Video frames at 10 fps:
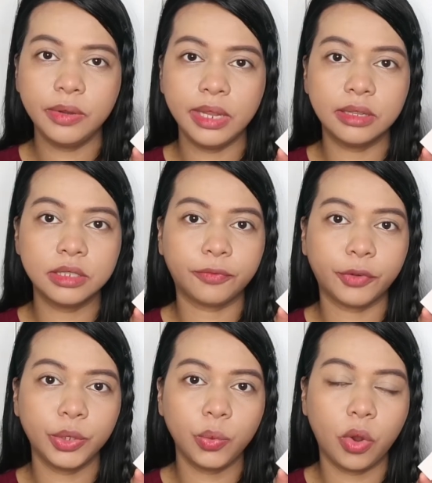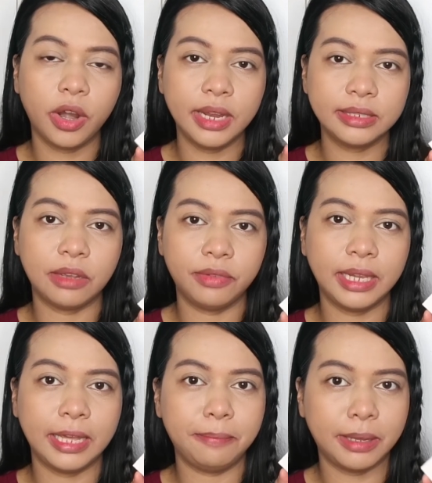retails for
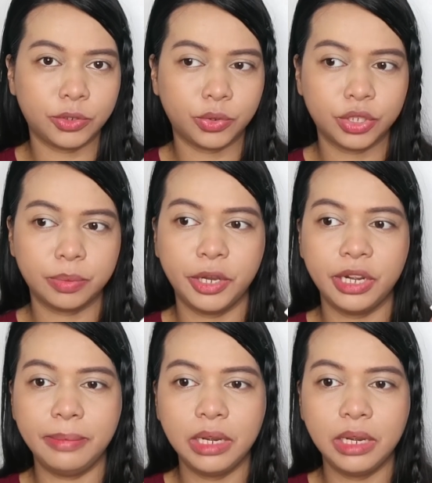279 pesos, pero nabili